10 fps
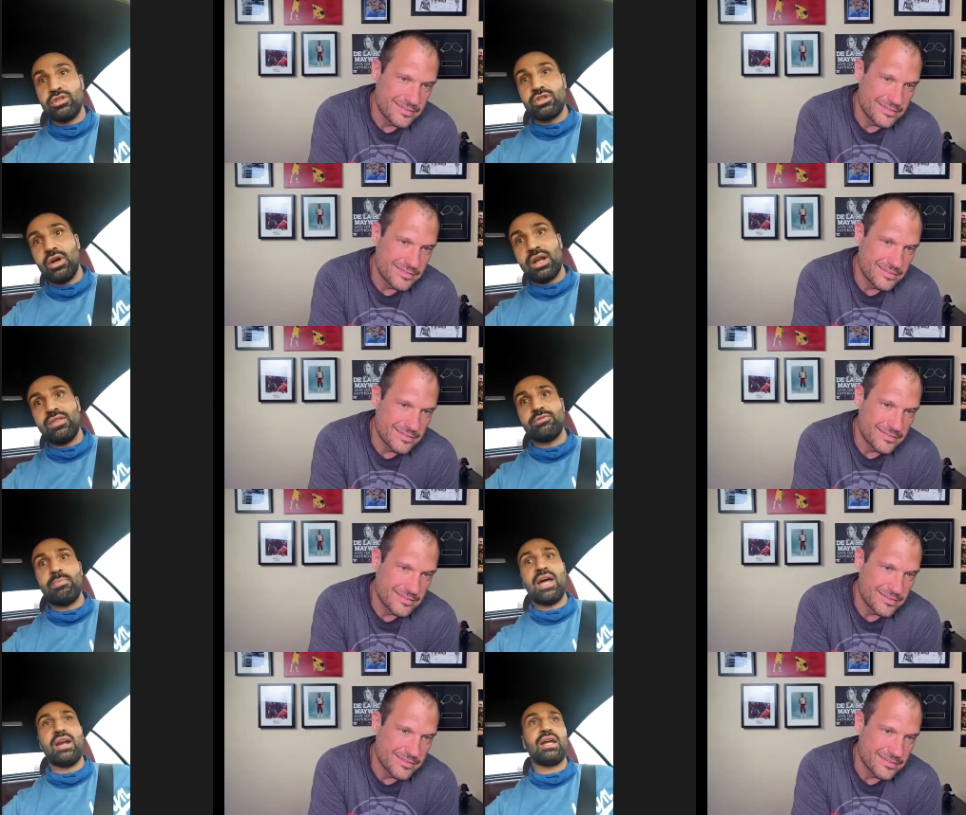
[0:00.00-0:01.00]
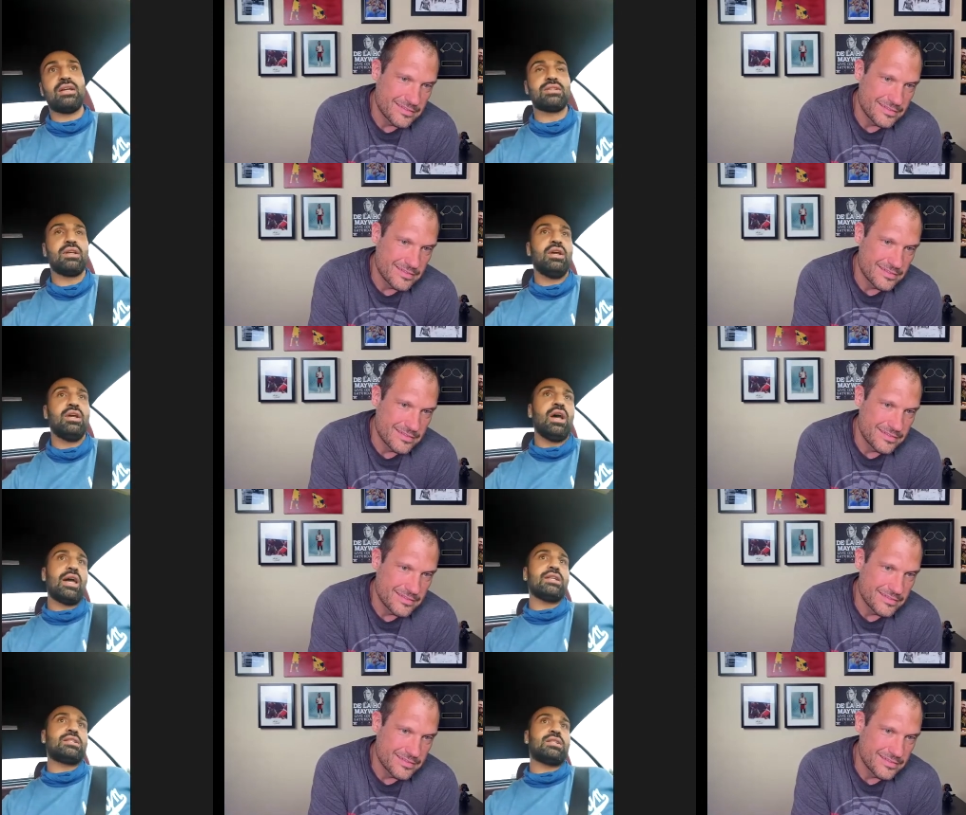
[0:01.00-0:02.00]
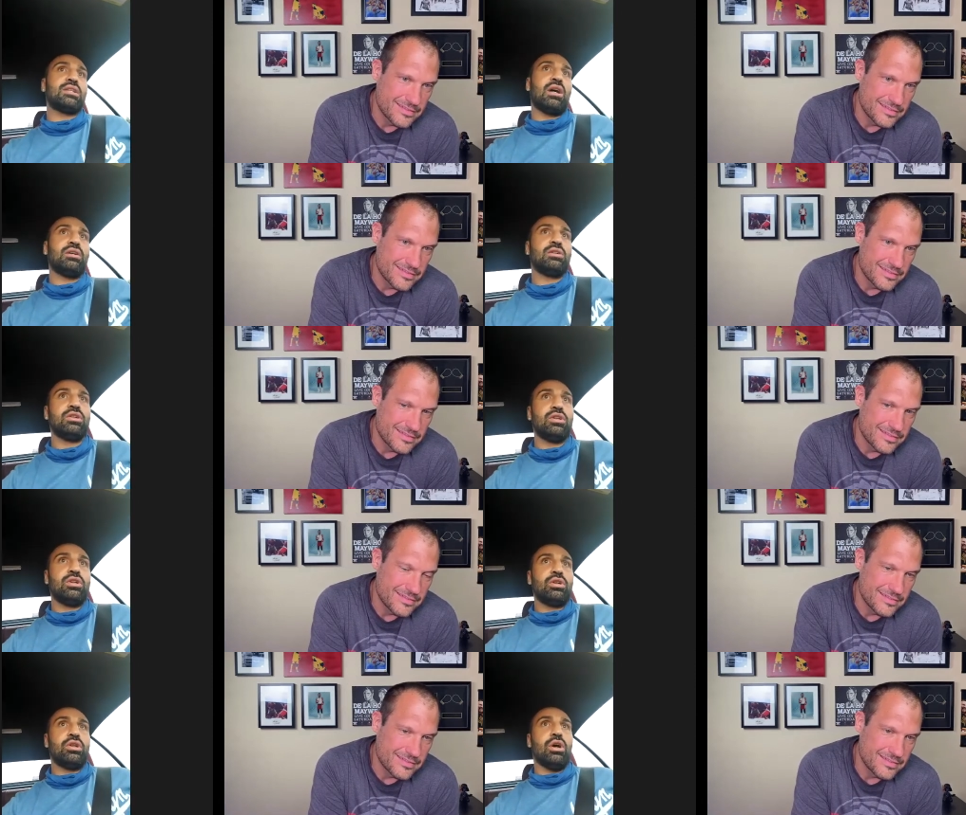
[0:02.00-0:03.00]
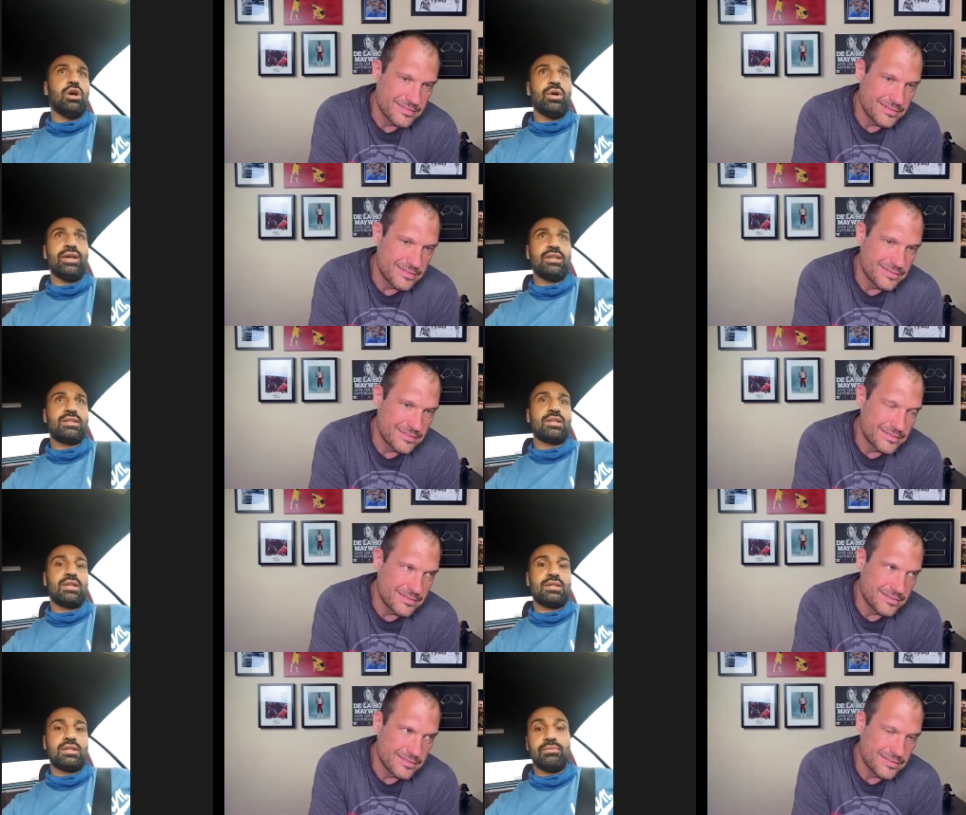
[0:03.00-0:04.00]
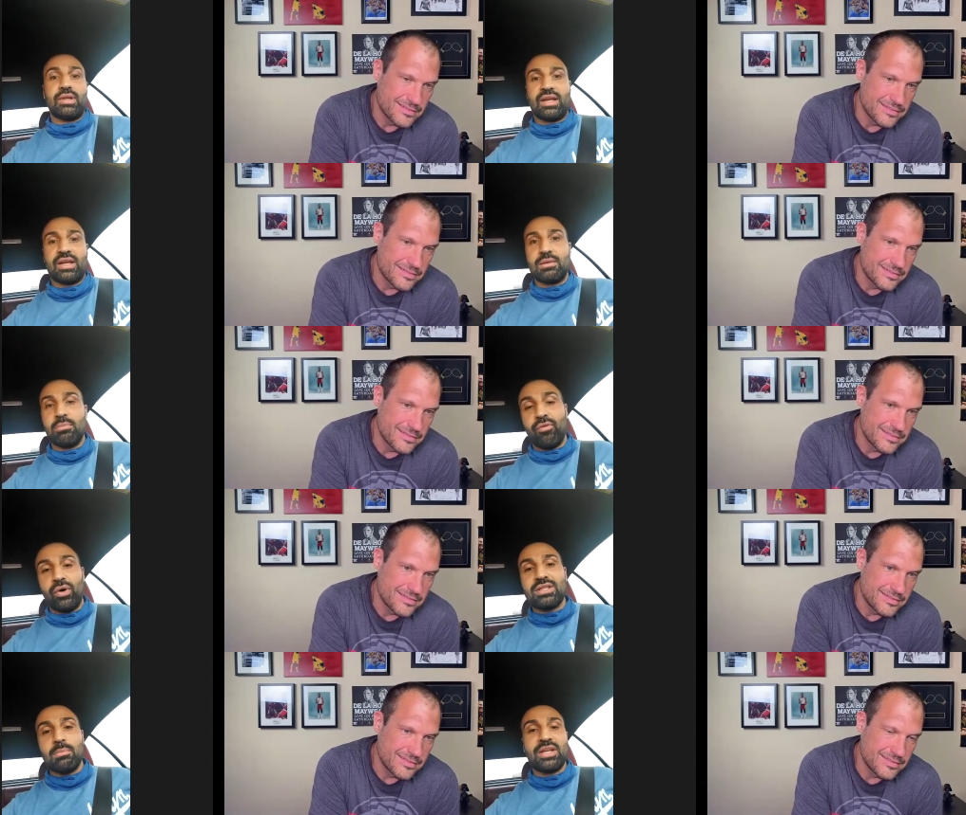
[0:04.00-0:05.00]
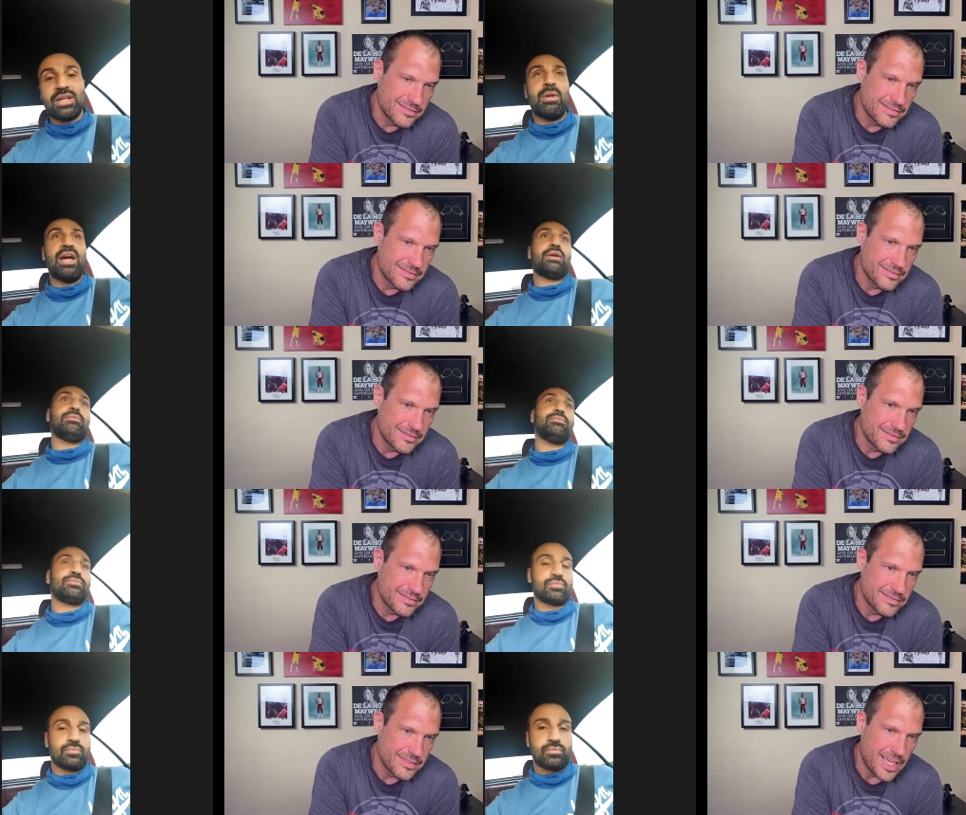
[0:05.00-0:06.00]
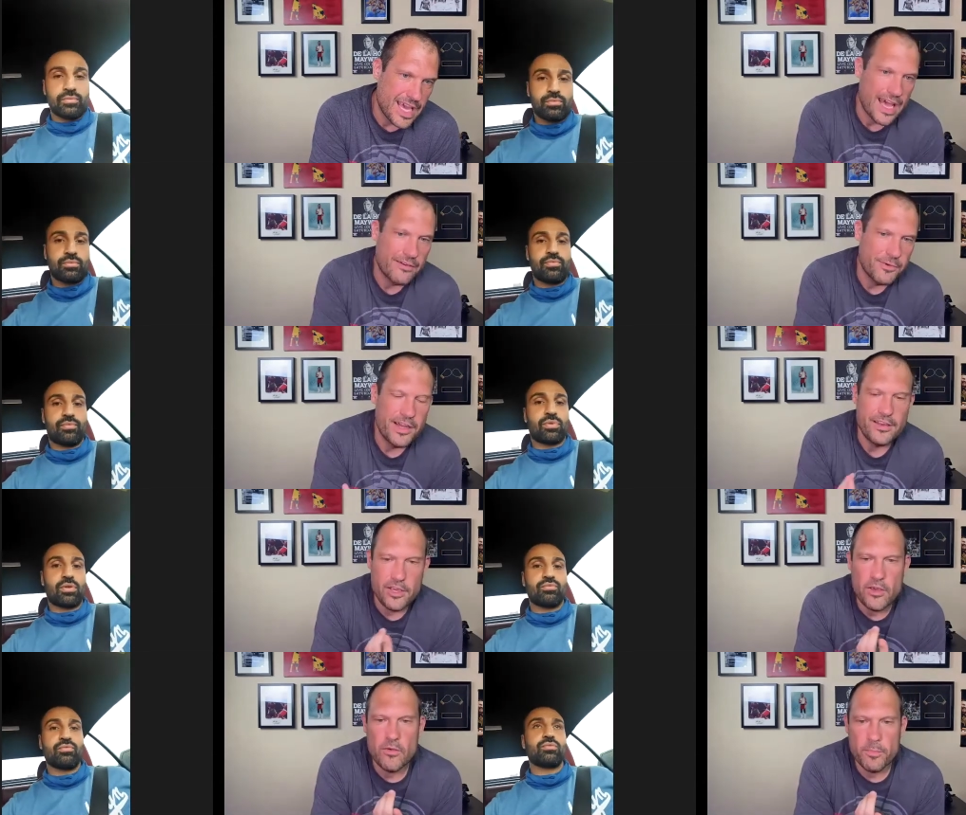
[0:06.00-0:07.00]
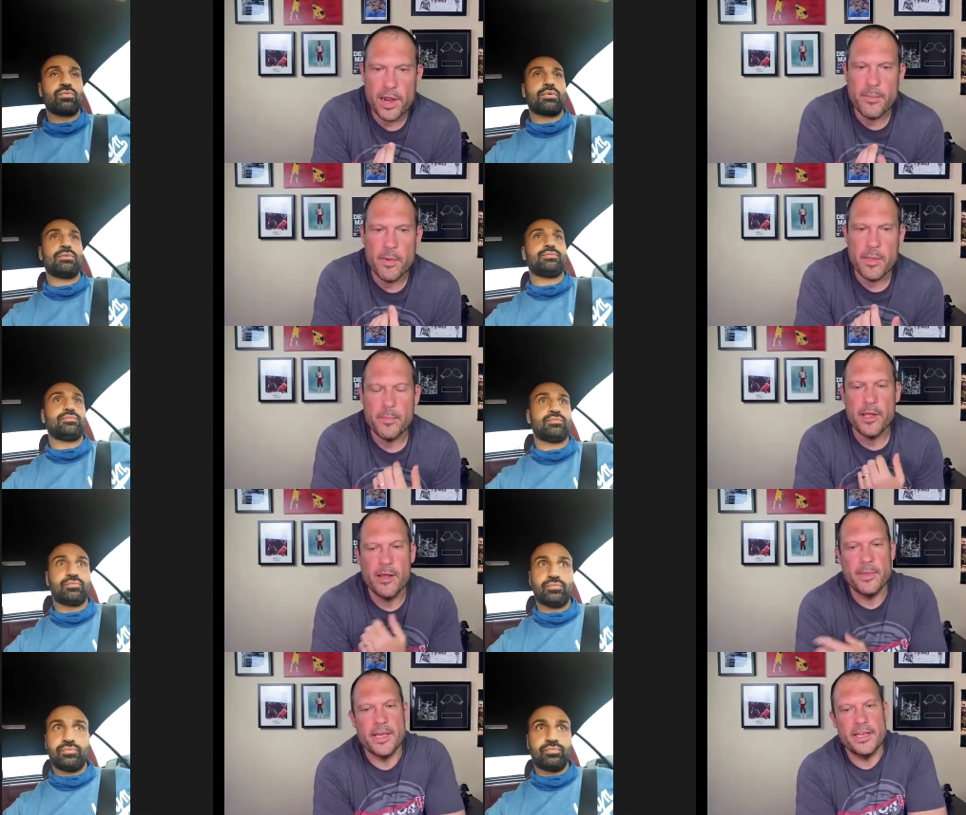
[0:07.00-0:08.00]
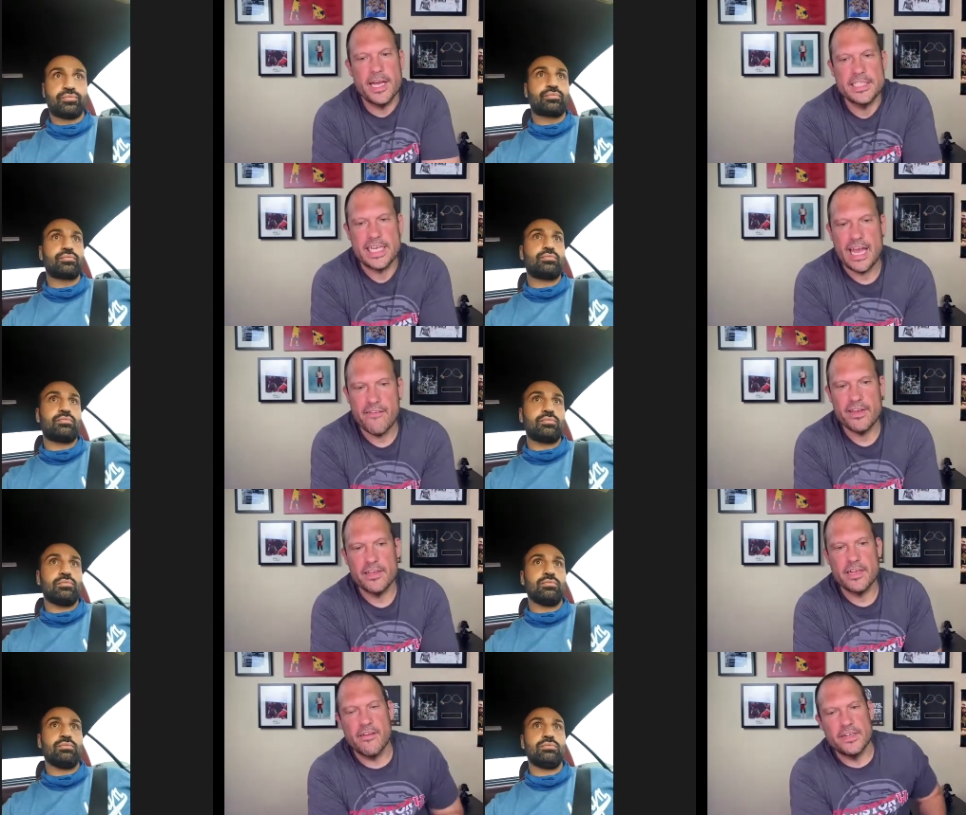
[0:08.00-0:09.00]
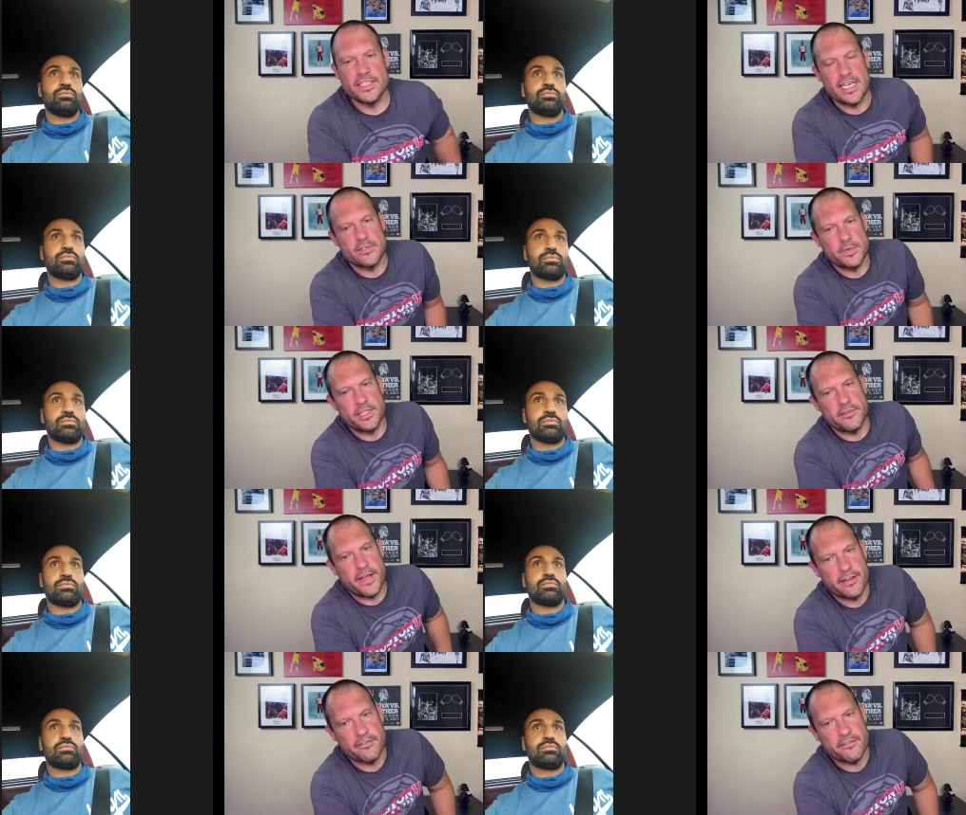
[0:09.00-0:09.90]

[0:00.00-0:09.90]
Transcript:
Speaker 1: good and there's bad. I guess I guess uh, you know it's, it's like I said before, it's a mixed bag.
Speaker 2: Yeah, one you probably Paul and Malignaggi having a conversation with your regular